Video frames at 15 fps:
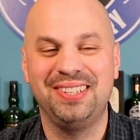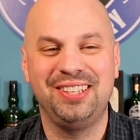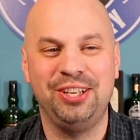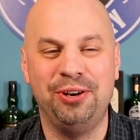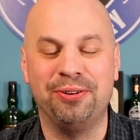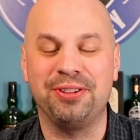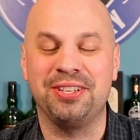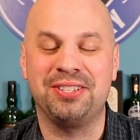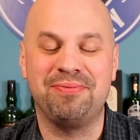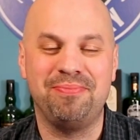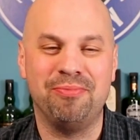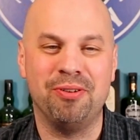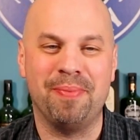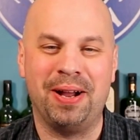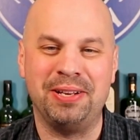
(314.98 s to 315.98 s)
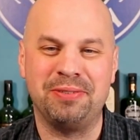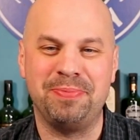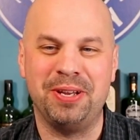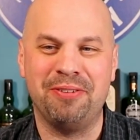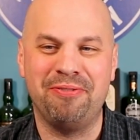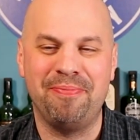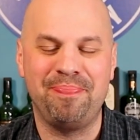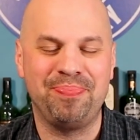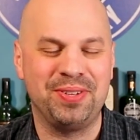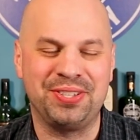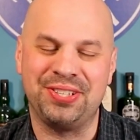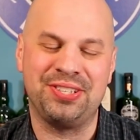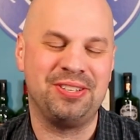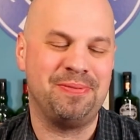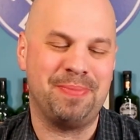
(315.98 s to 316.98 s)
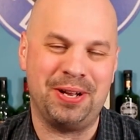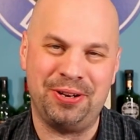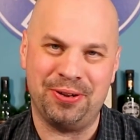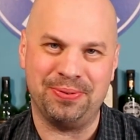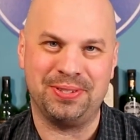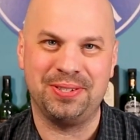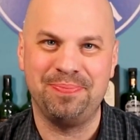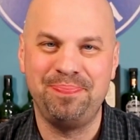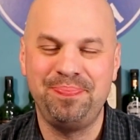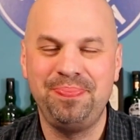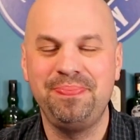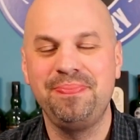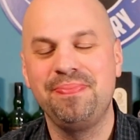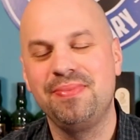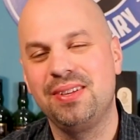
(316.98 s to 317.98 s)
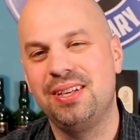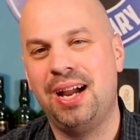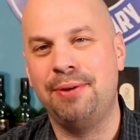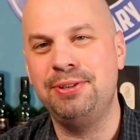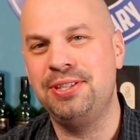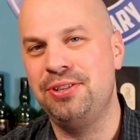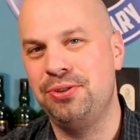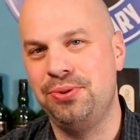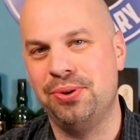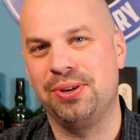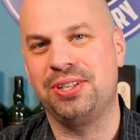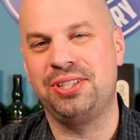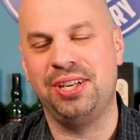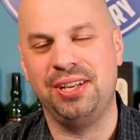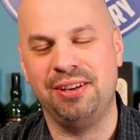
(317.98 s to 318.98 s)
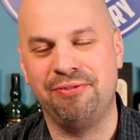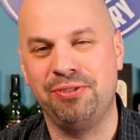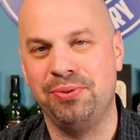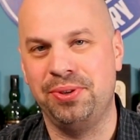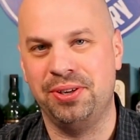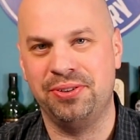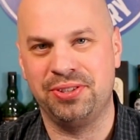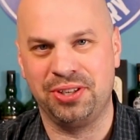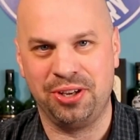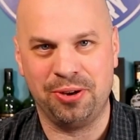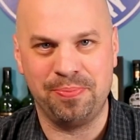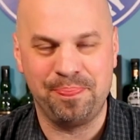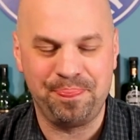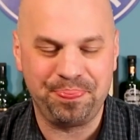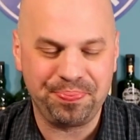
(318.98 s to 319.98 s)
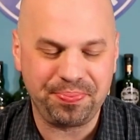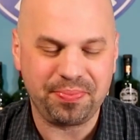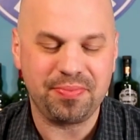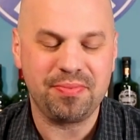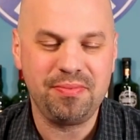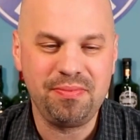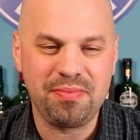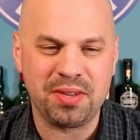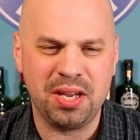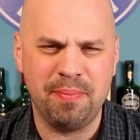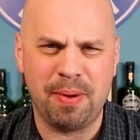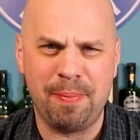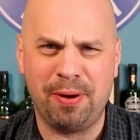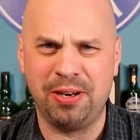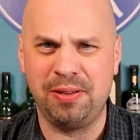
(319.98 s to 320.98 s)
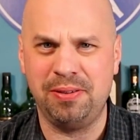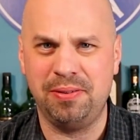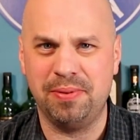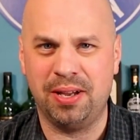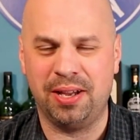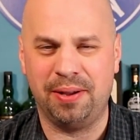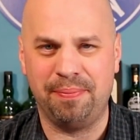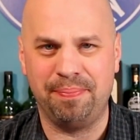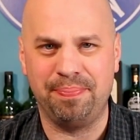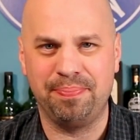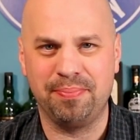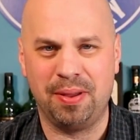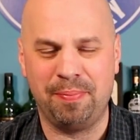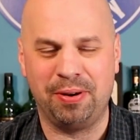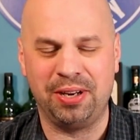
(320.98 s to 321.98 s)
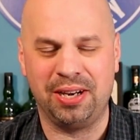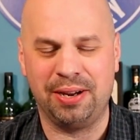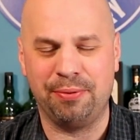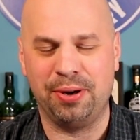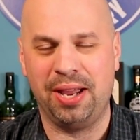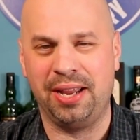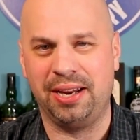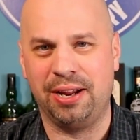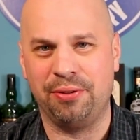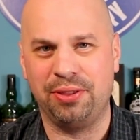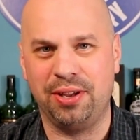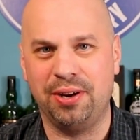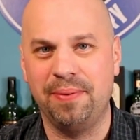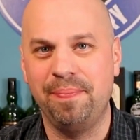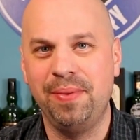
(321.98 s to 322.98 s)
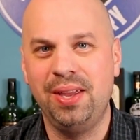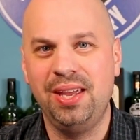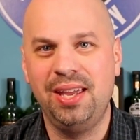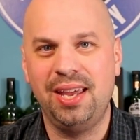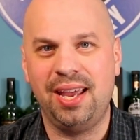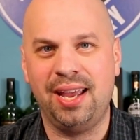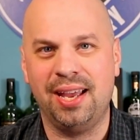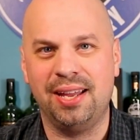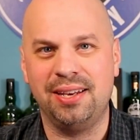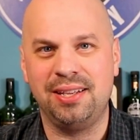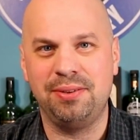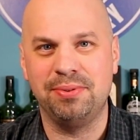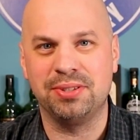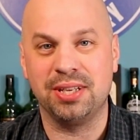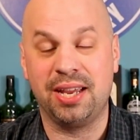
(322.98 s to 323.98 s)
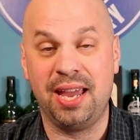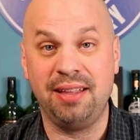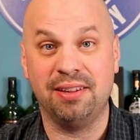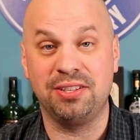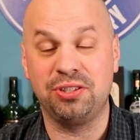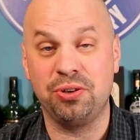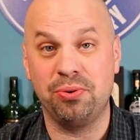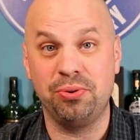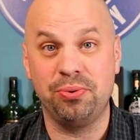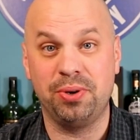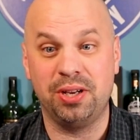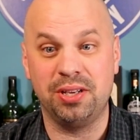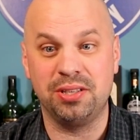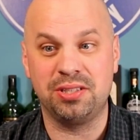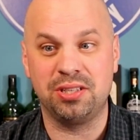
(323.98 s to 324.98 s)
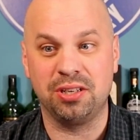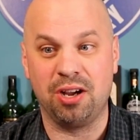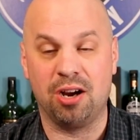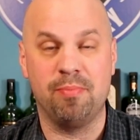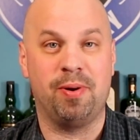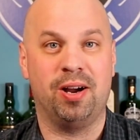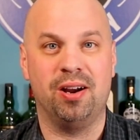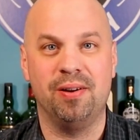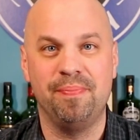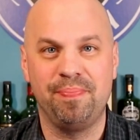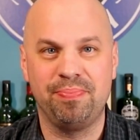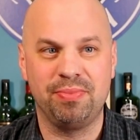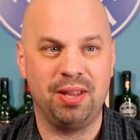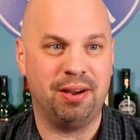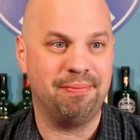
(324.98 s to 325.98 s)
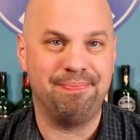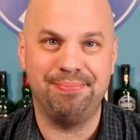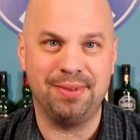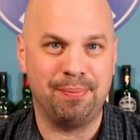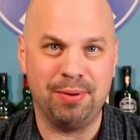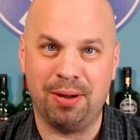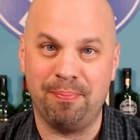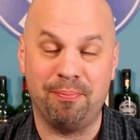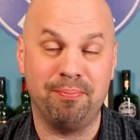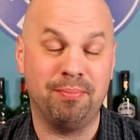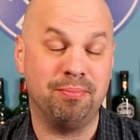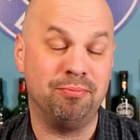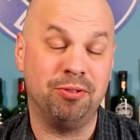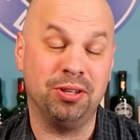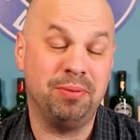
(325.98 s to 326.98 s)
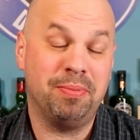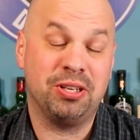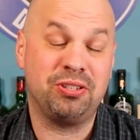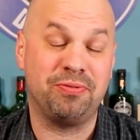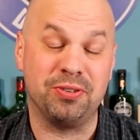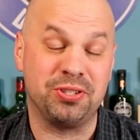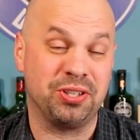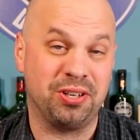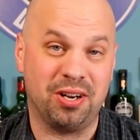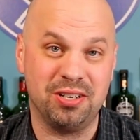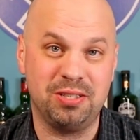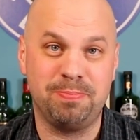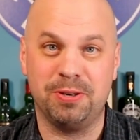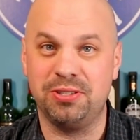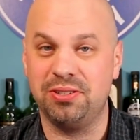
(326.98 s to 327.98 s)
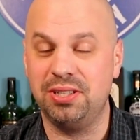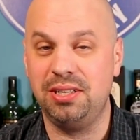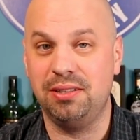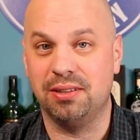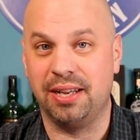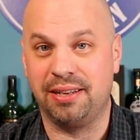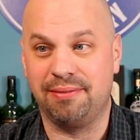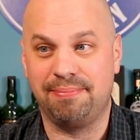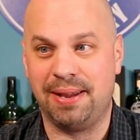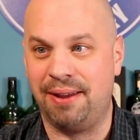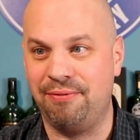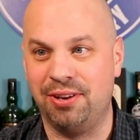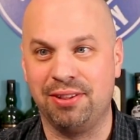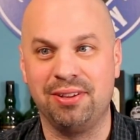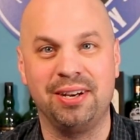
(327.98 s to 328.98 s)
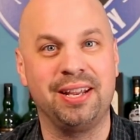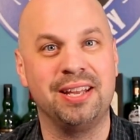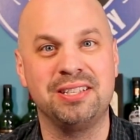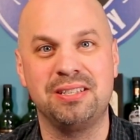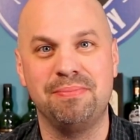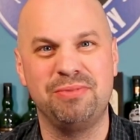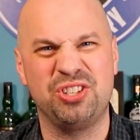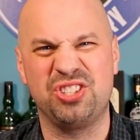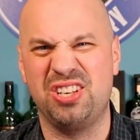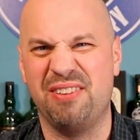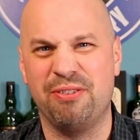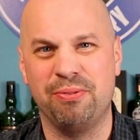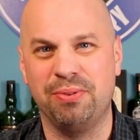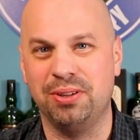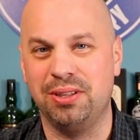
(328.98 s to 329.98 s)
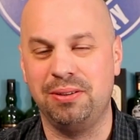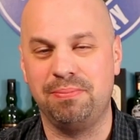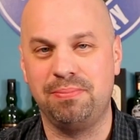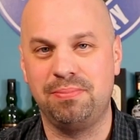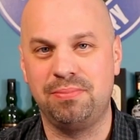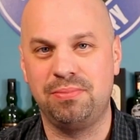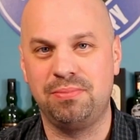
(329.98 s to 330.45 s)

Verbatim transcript: You know what this reminds me of? This isn't in my notes. I was in New York City a few years ago, and my buddy, um, my buddy and I were hanging out there, and he was like, hey, let's go to a cigar bar. Now, I'm not really much for cigars personally. Like, I have nothing against them, just never really